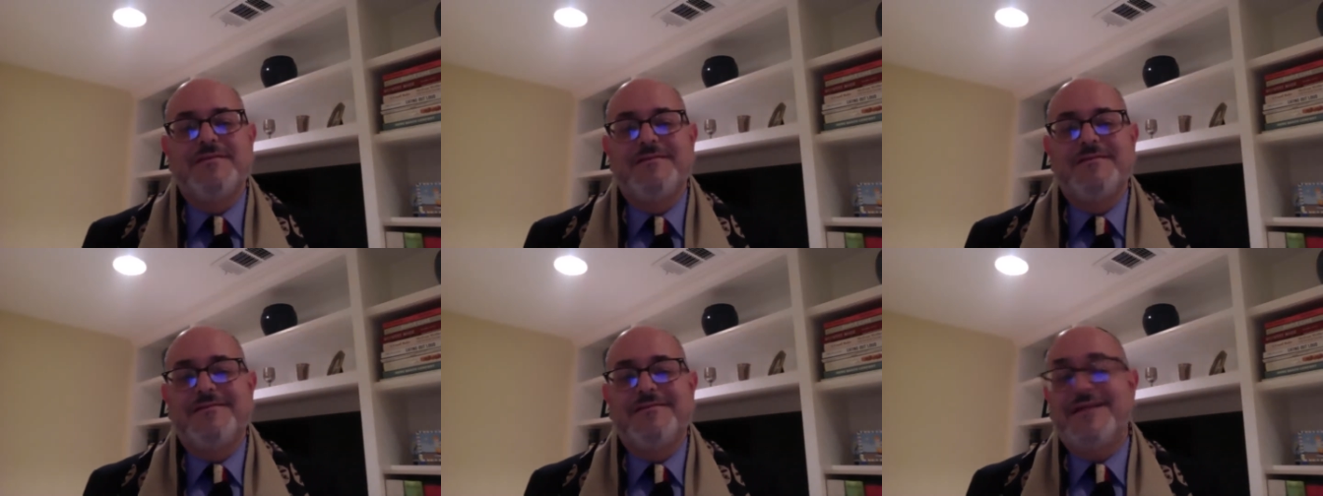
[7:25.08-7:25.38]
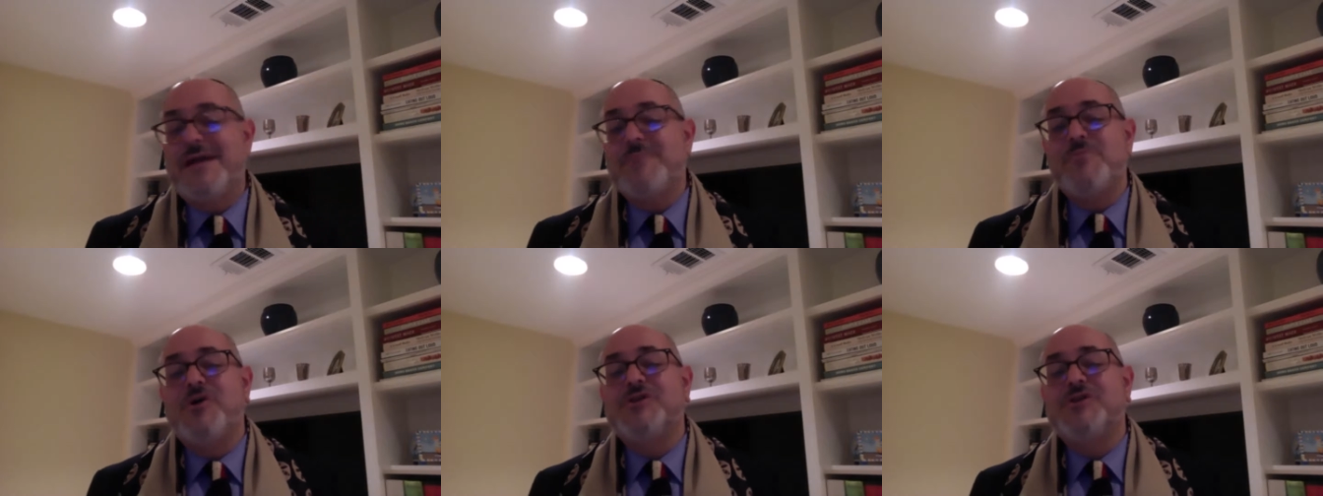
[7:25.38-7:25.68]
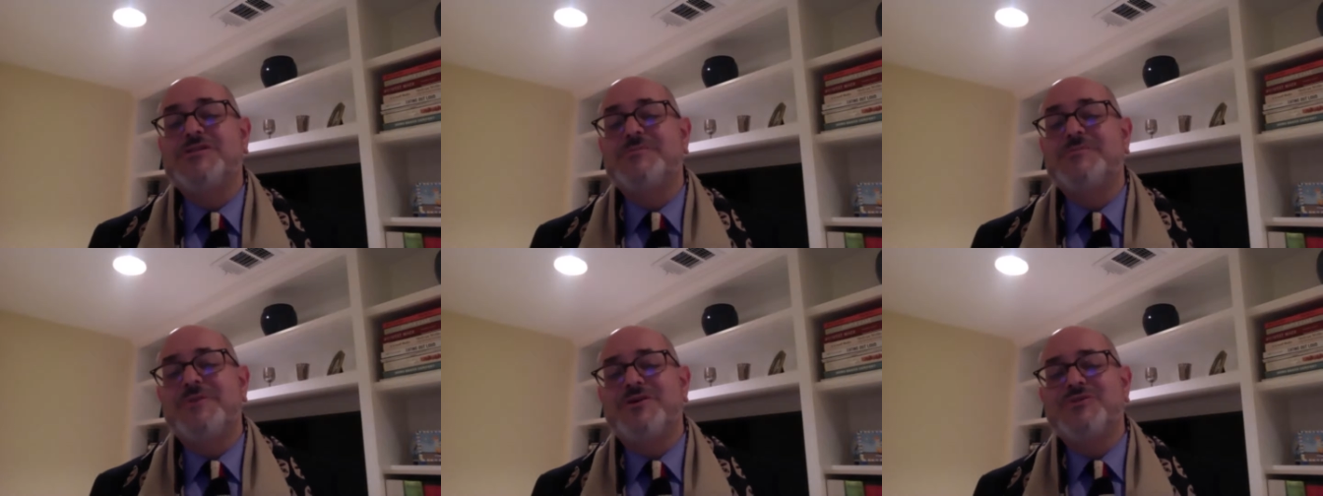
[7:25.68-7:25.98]
Like
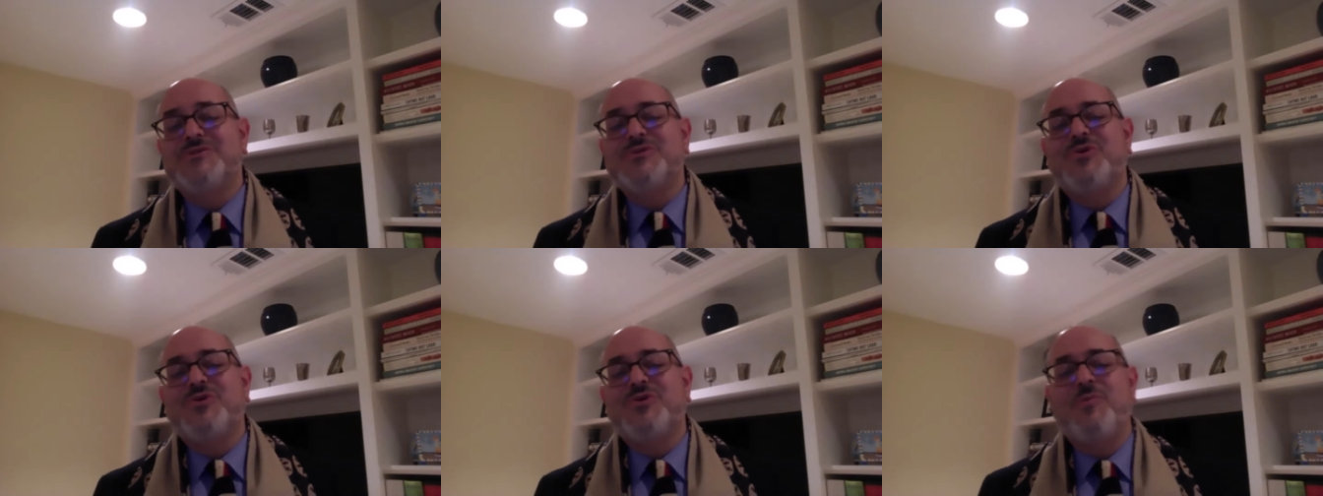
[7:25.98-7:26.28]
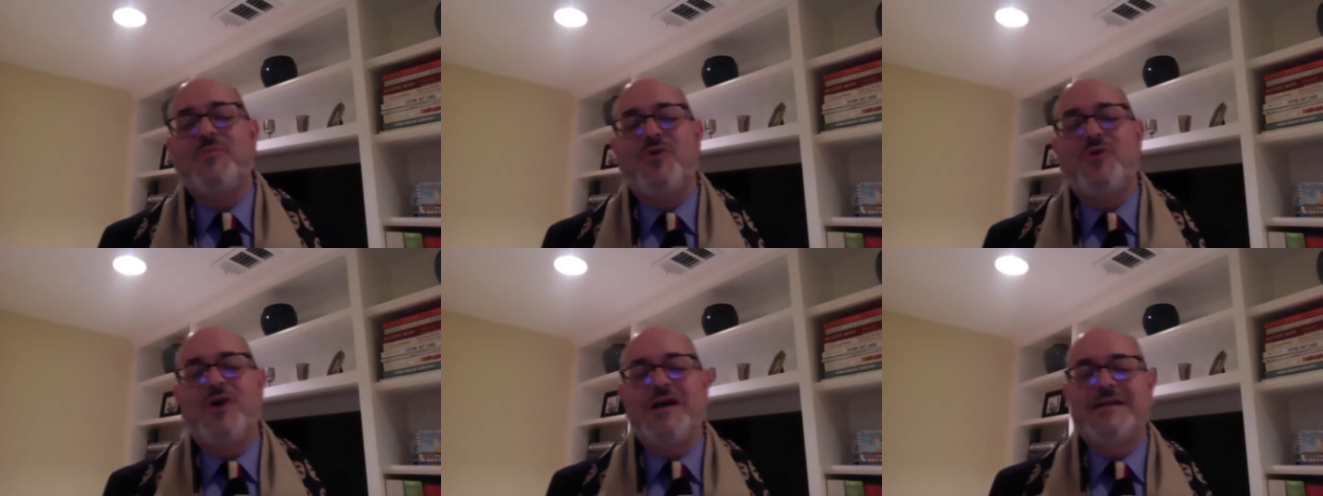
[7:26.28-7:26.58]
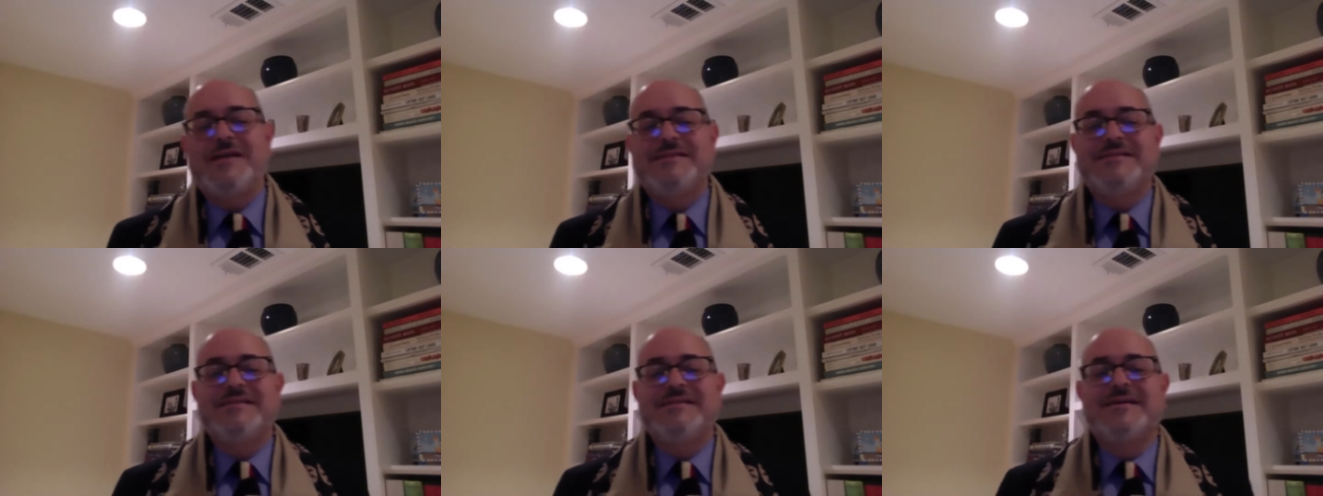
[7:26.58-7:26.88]
most middle school
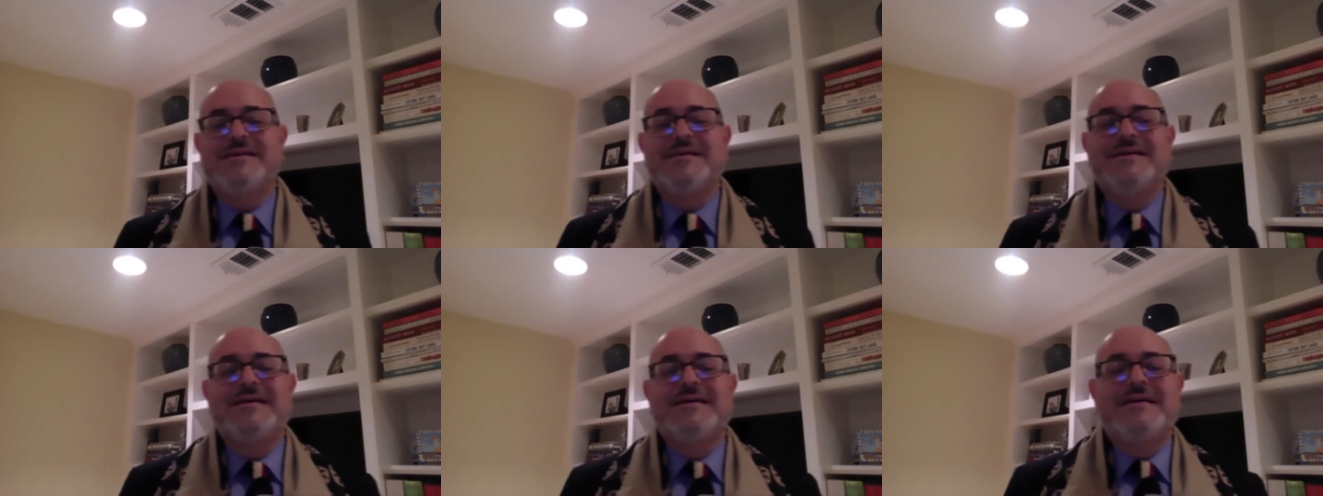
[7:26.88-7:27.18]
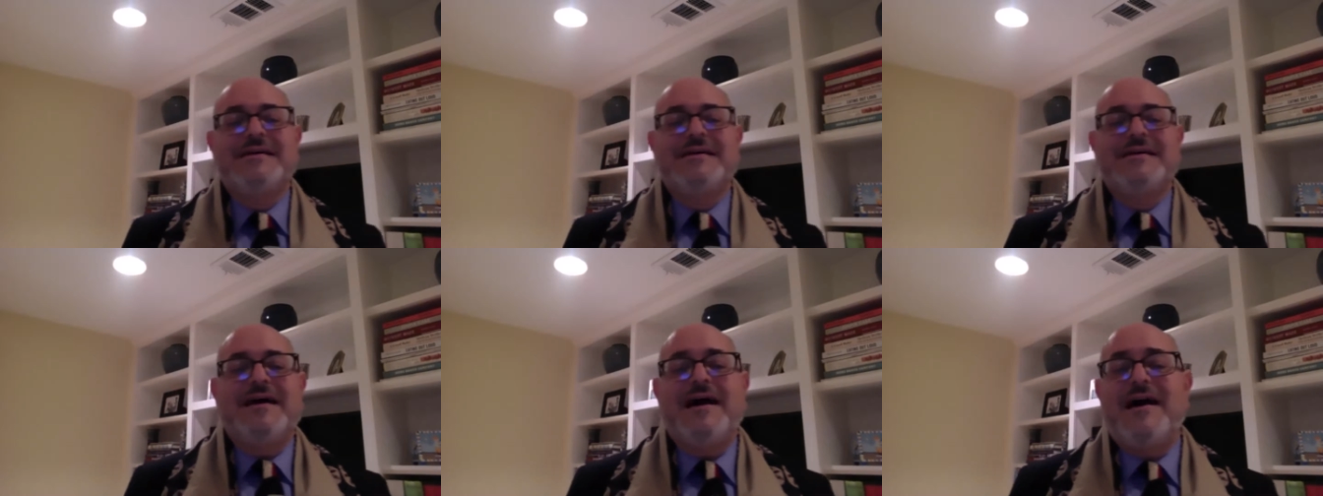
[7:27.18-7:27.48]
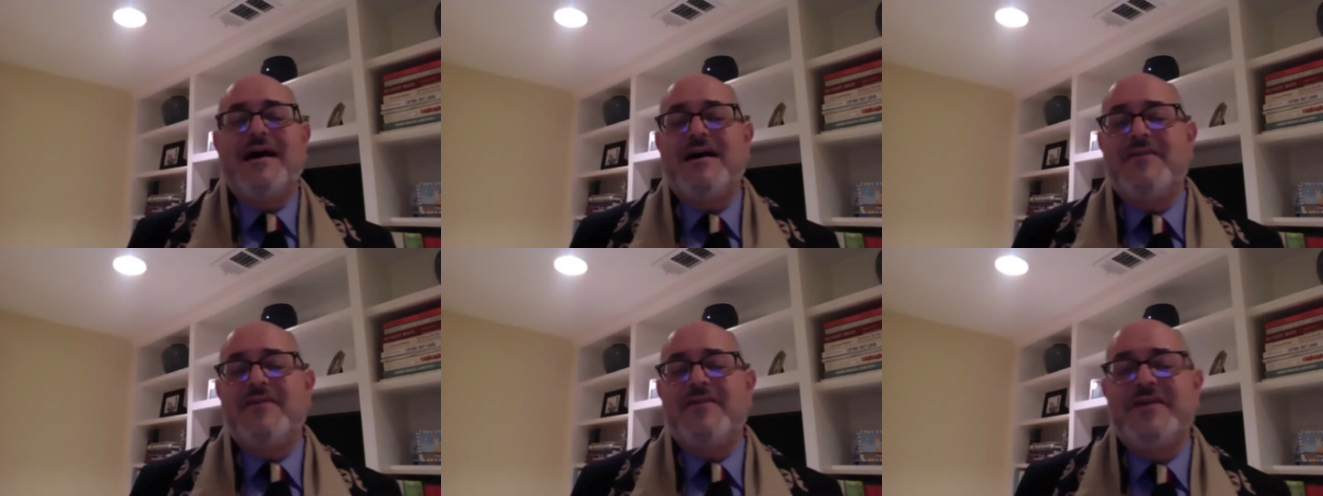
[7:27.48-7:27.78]
boys,
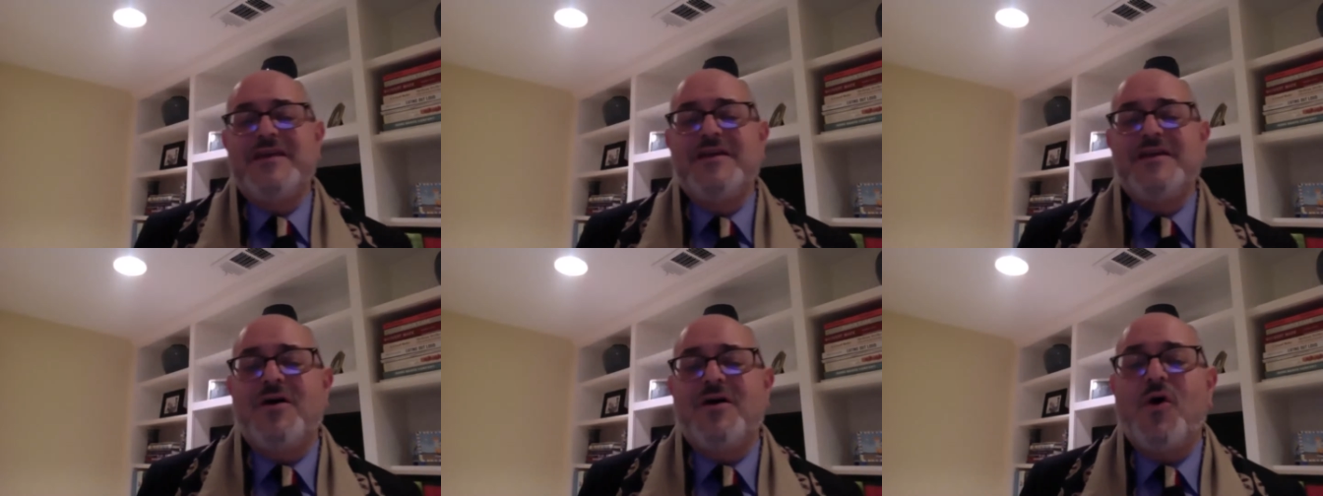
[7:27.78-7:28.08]
Avi